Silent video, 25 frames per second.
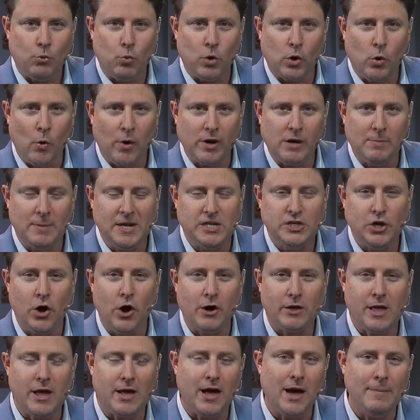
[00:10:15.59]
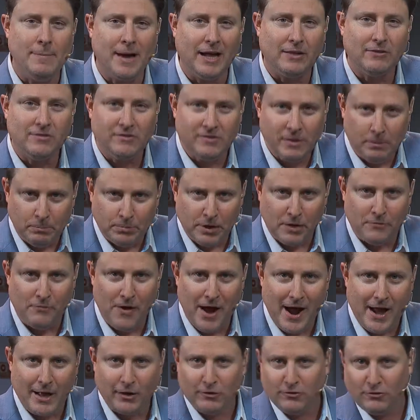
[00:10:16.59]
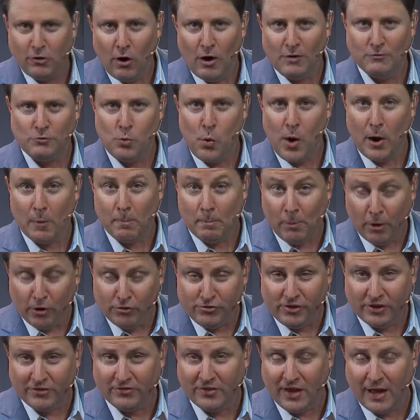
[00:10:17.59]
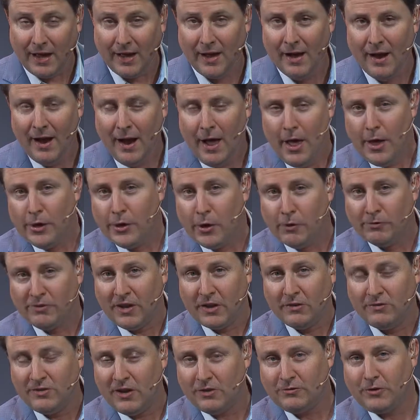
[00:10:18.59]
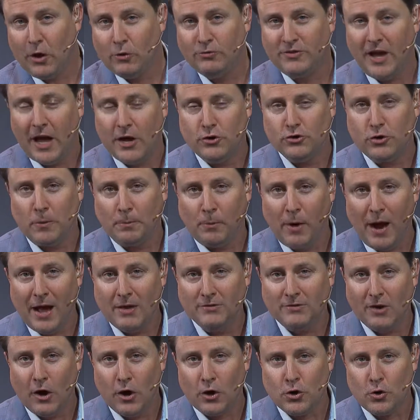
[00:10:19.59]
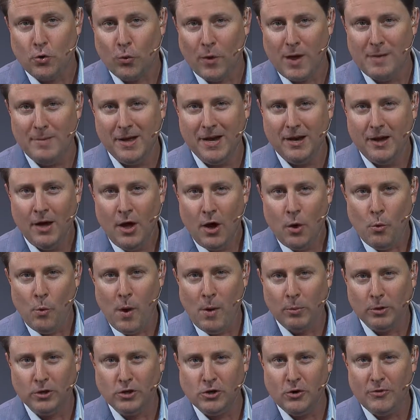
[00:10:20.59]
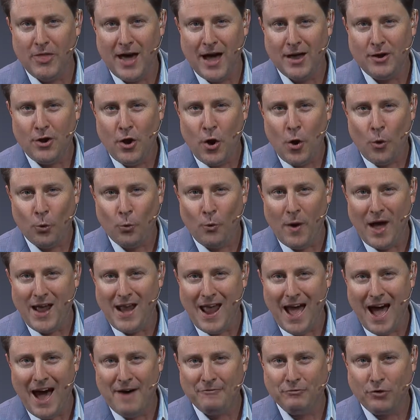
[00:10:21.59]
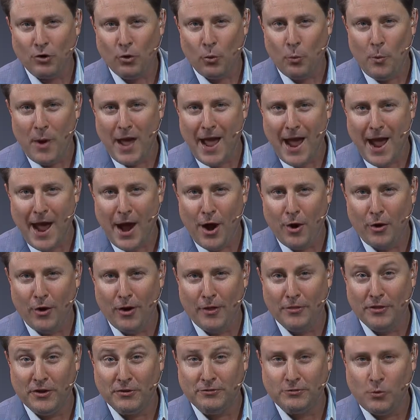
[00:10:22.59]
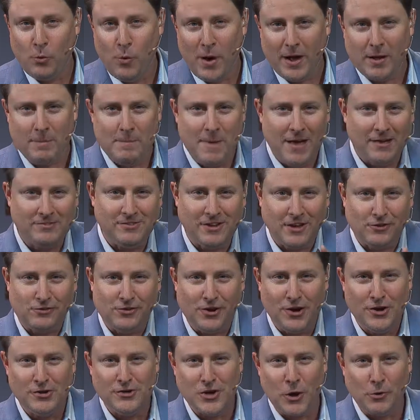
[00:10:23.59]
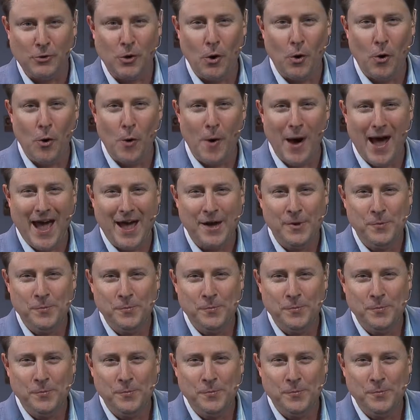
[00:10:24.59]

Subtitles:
We're going to be talking about simplifying software purchasing using Cisco's enterprise agreement. We will do that right after we air this quick message. Don't go away.